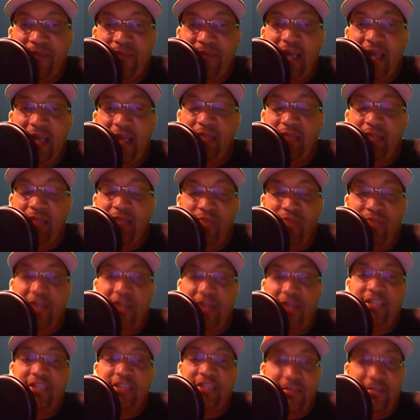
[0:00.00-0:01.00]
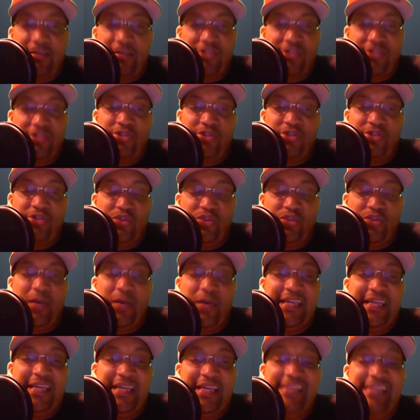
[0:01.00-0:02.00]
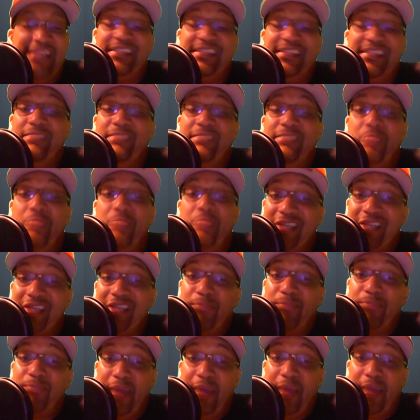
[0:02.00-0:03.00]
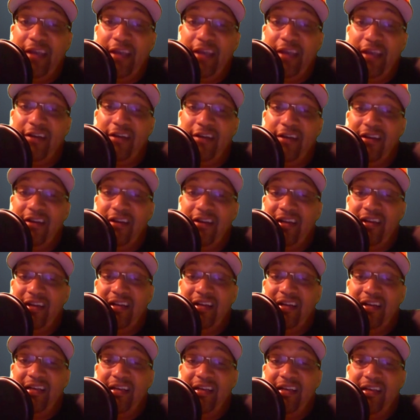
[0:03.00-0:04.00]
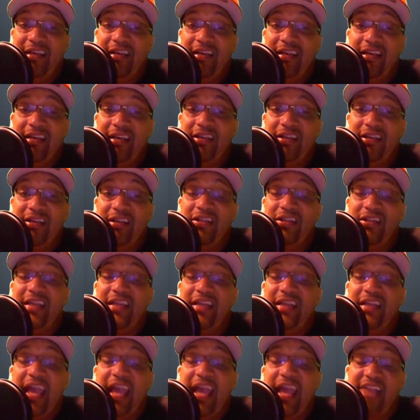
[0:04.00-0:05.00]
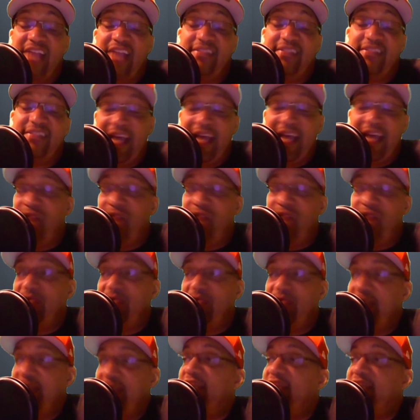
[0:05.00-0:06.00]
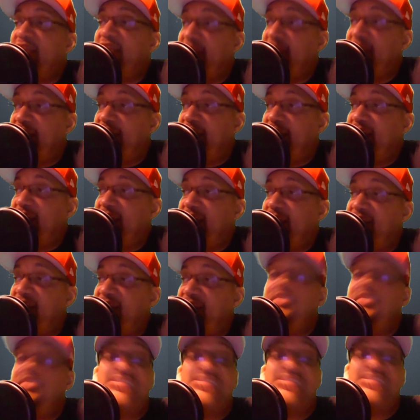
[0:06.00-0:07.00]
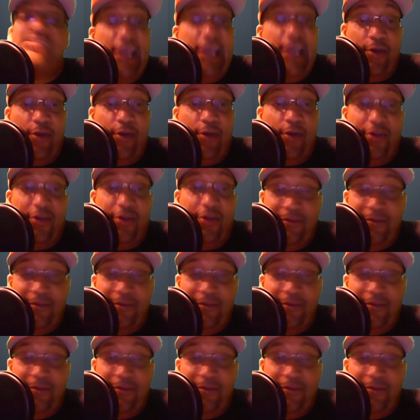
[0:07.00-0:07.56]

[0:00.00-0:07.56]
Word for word: And LeBron James just showed you why he is the best player, hands down, in the league this era.